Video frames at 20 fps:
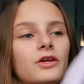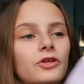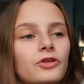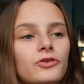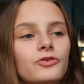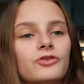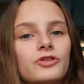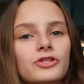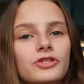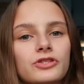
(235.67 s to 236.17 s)
then
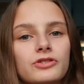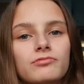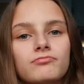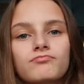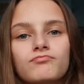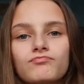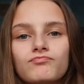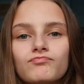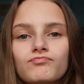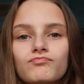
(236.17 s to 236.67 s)
you just
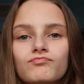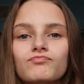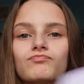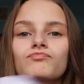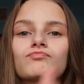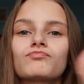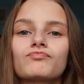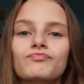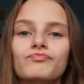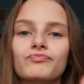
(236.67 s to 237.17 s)

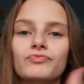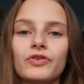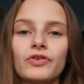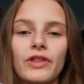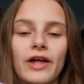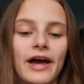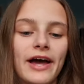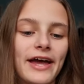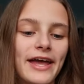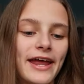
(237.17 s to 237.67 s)
do
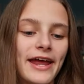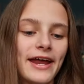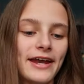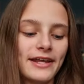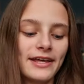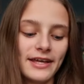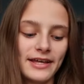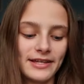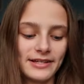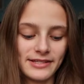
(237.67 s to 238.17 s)
that
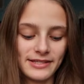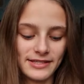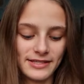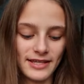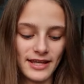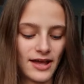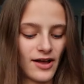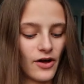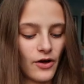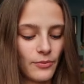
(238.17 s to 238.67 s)
and it
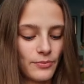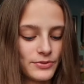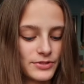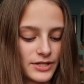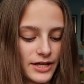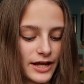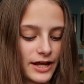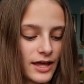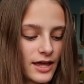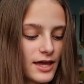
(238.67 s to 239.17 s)

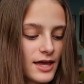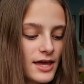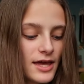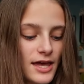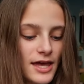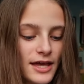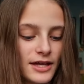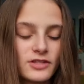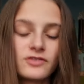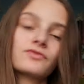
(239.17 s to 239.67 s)
helps like
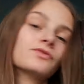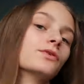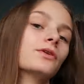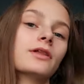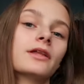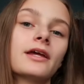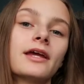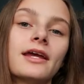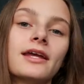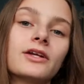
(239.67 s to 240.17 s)

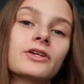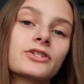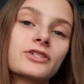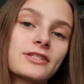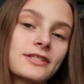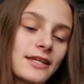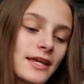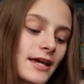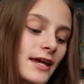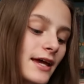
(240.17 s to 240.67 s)
exfoliate your
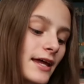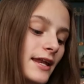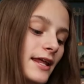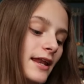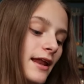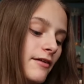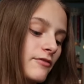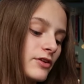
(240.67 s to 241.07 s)
skin and